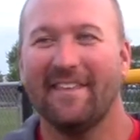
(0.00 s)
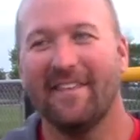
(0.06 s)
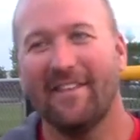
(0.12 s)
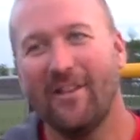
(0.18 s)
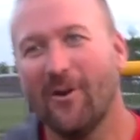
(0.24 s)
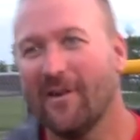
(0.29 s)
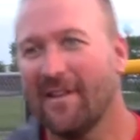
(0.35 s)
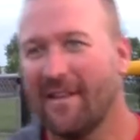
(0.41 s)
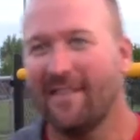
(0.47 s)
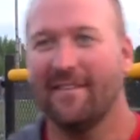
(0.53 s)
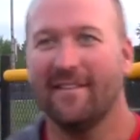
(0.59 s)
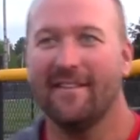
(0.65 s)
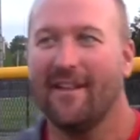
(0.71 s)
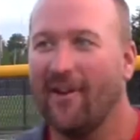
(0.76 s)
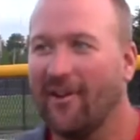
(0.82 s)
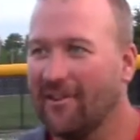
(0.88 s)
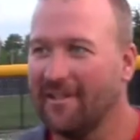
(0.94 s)
You know, in
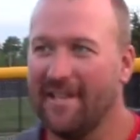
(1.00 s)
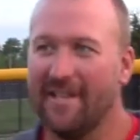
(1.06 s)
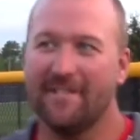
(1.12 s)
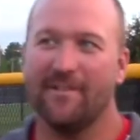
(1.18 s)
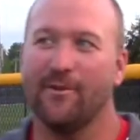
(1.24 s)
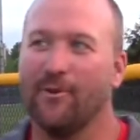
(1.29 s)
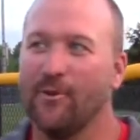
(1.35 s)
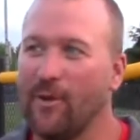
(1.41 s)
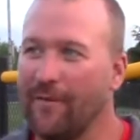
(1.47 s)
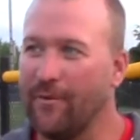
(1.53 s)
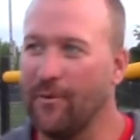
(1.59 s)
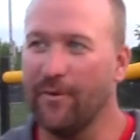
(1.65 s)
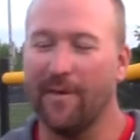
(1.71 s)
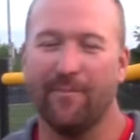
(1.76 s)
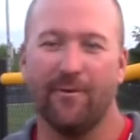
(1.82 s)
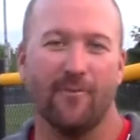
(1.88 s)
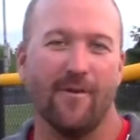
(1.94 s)
our league too, if you
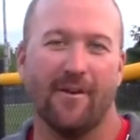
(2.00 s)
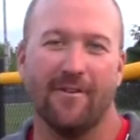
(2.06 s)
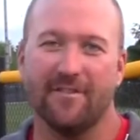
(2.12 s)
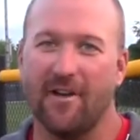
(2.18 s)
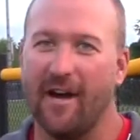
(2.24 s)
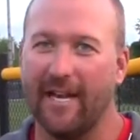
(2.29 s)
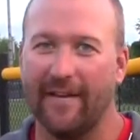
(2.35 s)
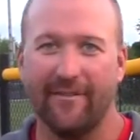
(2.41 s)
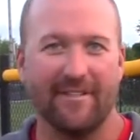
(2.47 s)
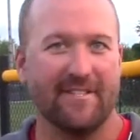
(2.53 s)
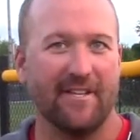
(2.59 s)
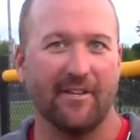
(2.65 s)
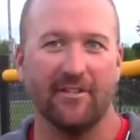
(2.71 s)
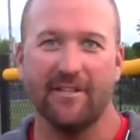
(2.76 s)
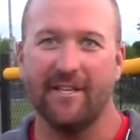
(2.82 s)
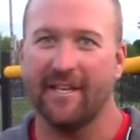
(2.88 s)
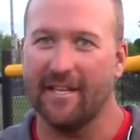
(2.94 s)
could put runners on every
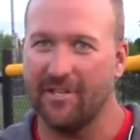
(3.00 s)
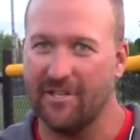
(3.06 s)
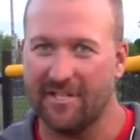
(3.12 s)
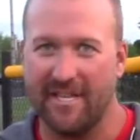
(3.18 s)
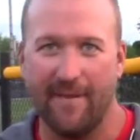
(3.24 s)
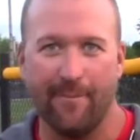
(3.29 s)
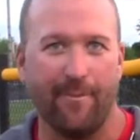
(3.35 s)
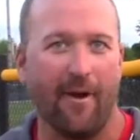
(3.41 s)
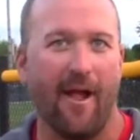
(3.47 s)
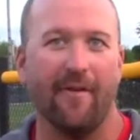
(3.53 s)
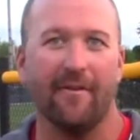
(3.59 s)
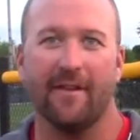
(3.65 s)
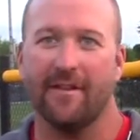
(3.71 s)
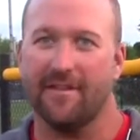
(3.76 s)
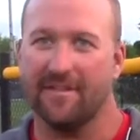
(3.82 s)
single inning and just keep pounding and